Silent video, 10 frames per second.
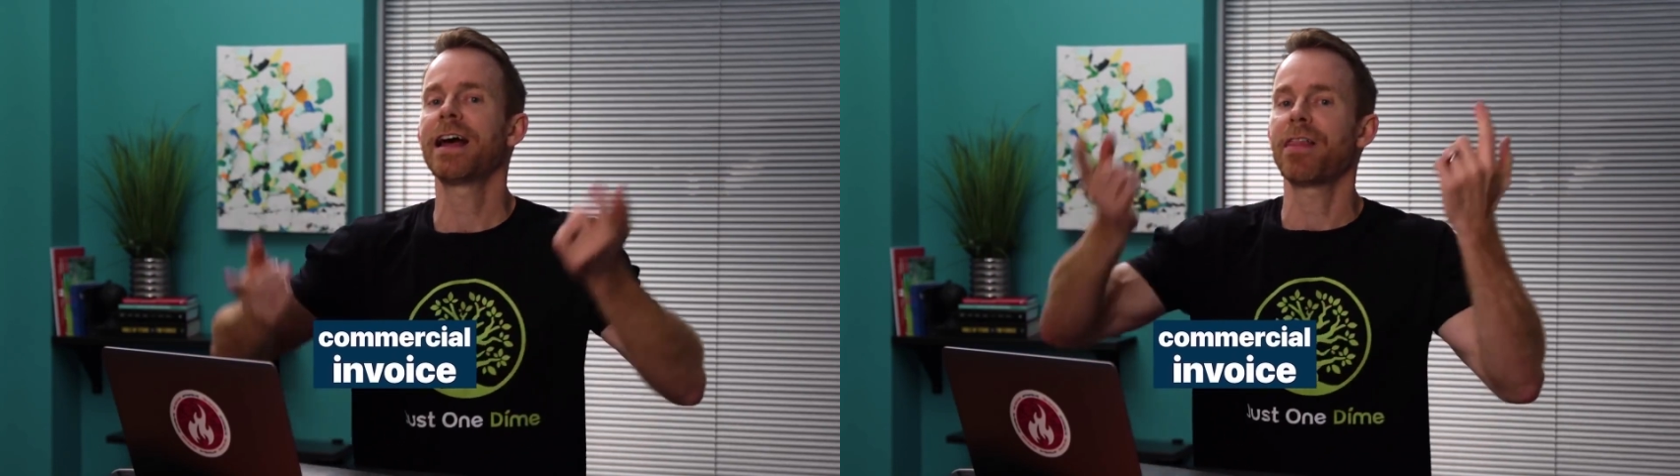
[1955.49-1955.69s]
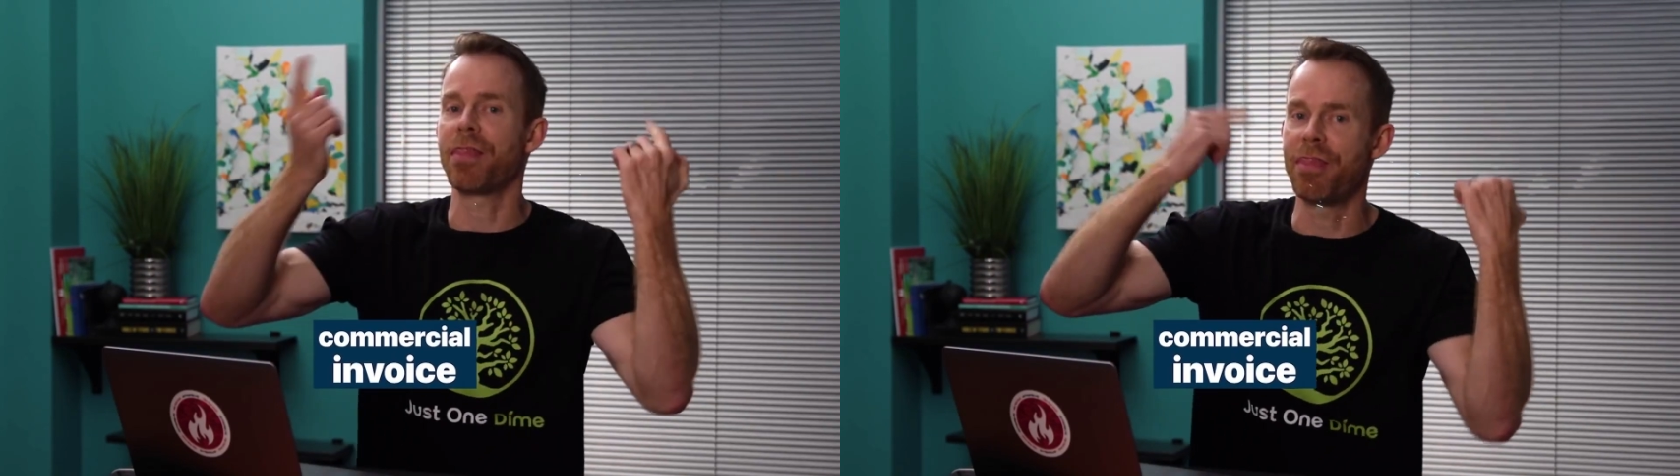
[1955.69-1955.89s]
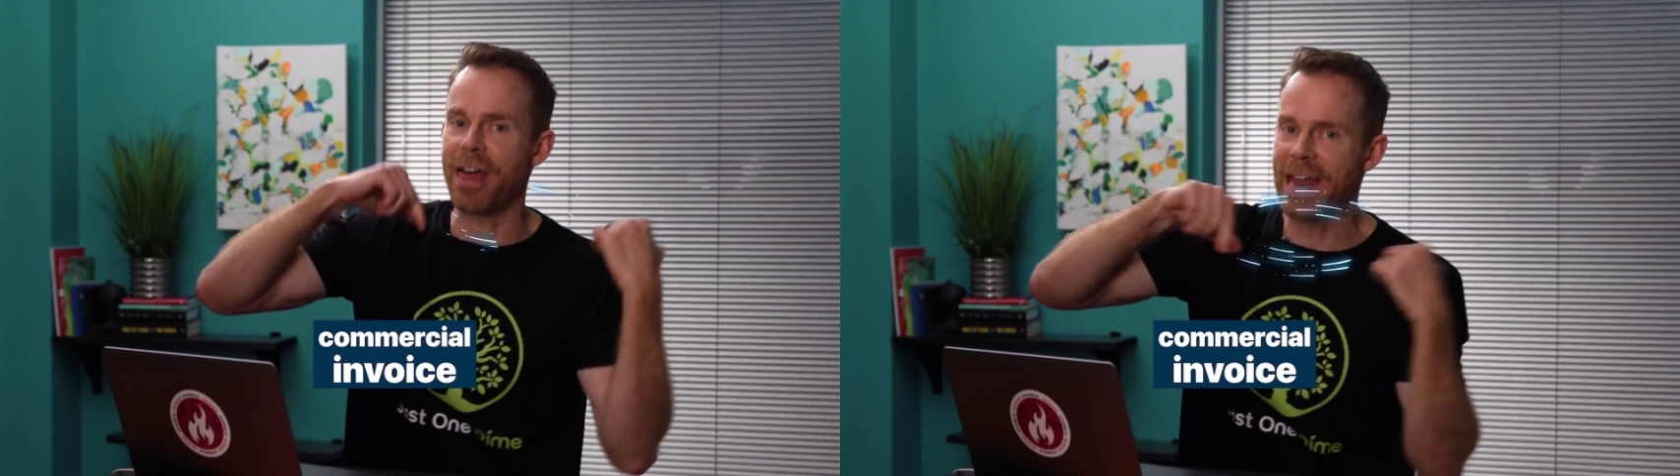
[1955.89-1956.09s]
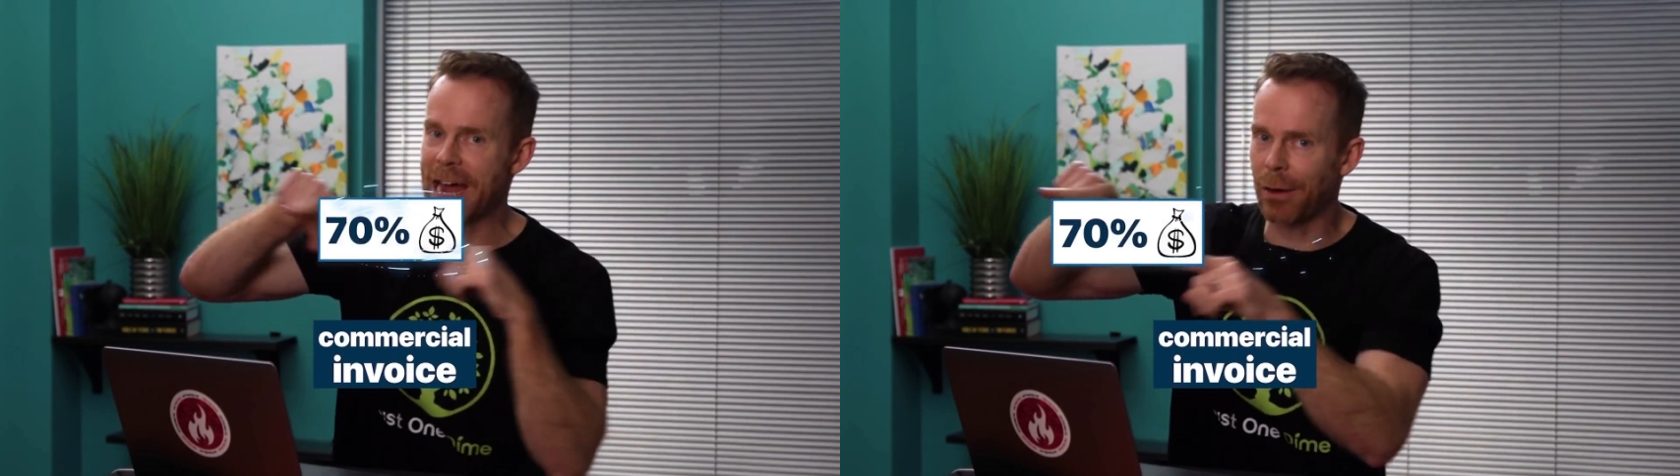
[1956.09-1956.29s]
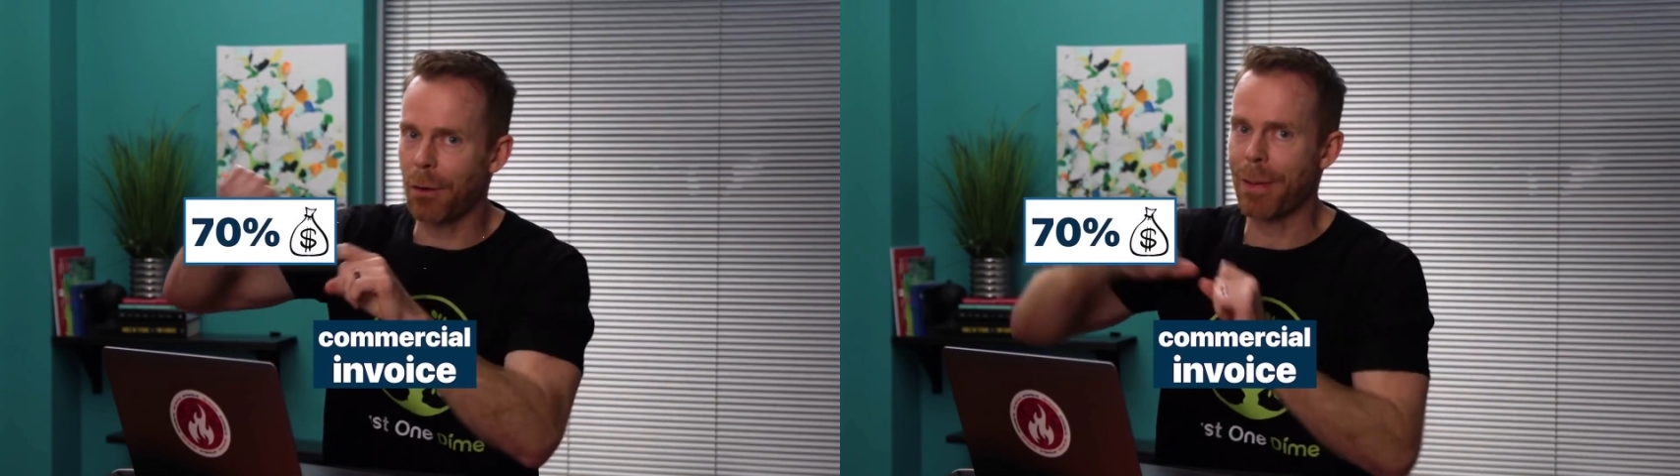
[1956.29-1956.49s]
then
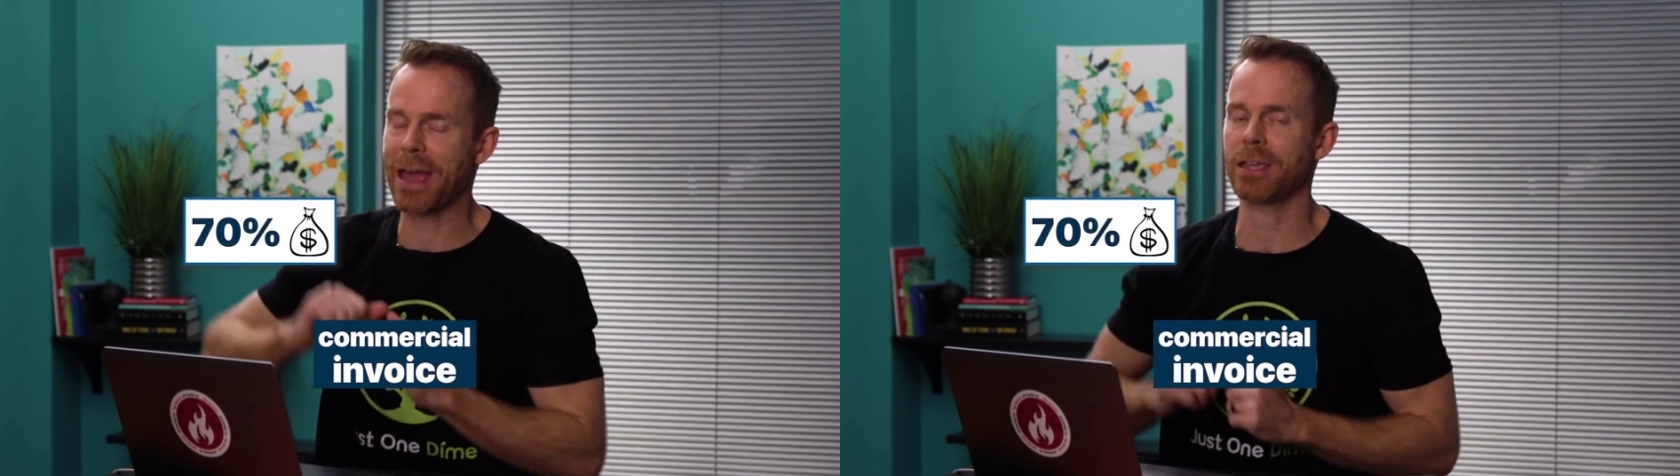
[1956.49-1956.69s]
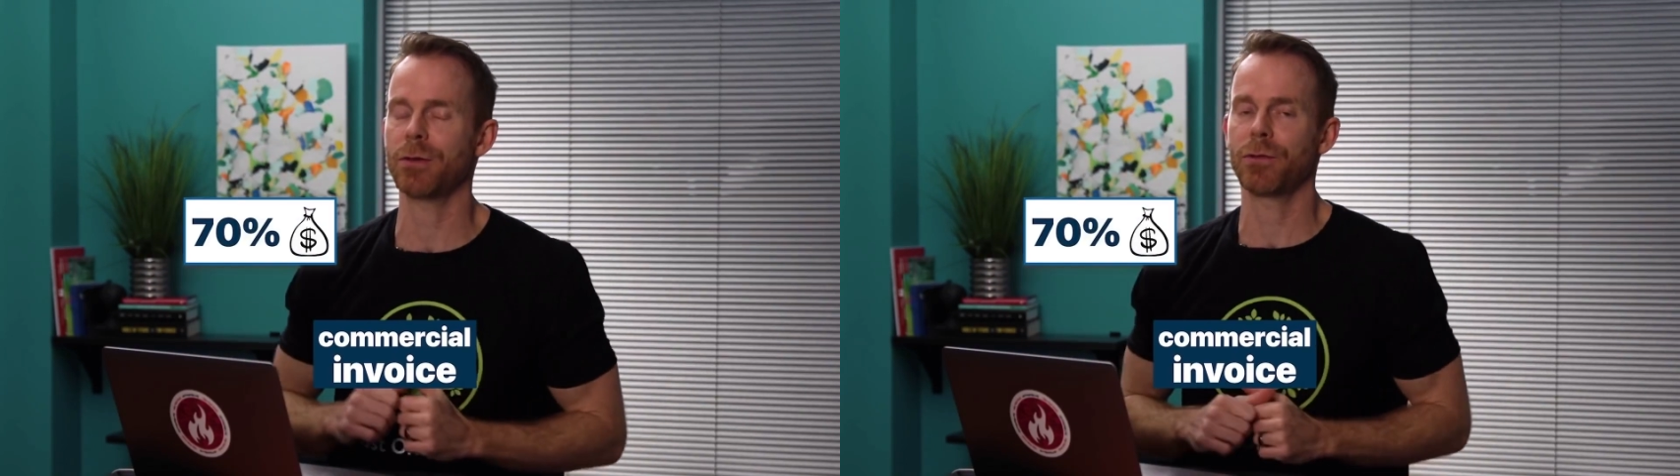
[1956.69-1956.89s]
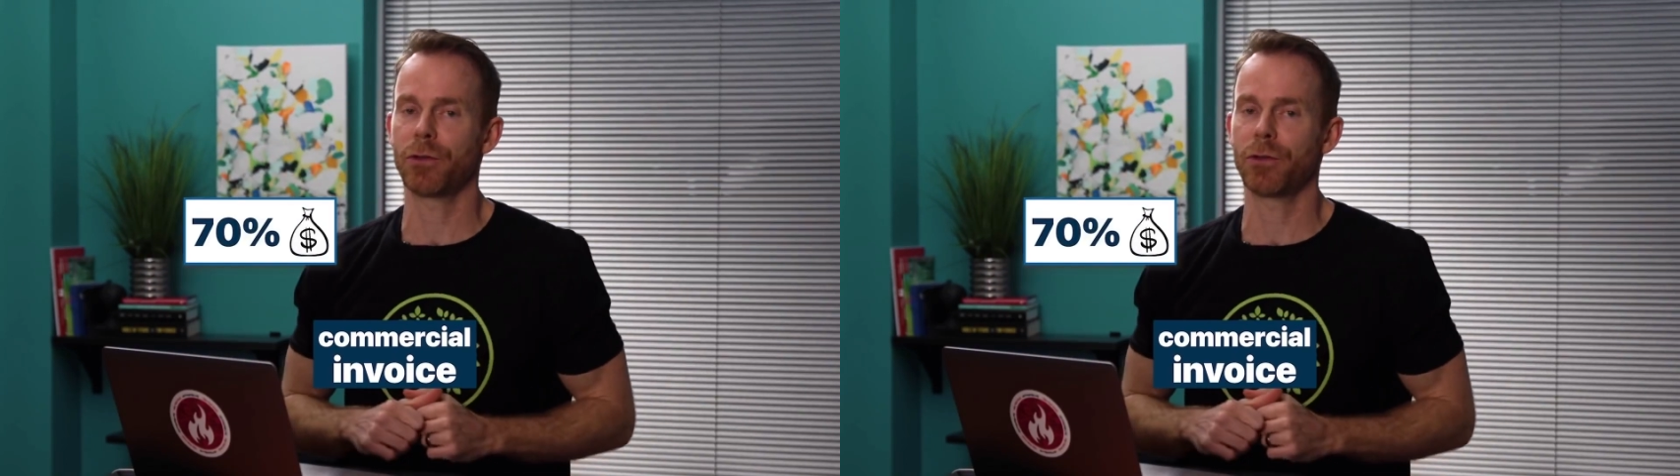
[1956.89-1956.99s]
I will pay you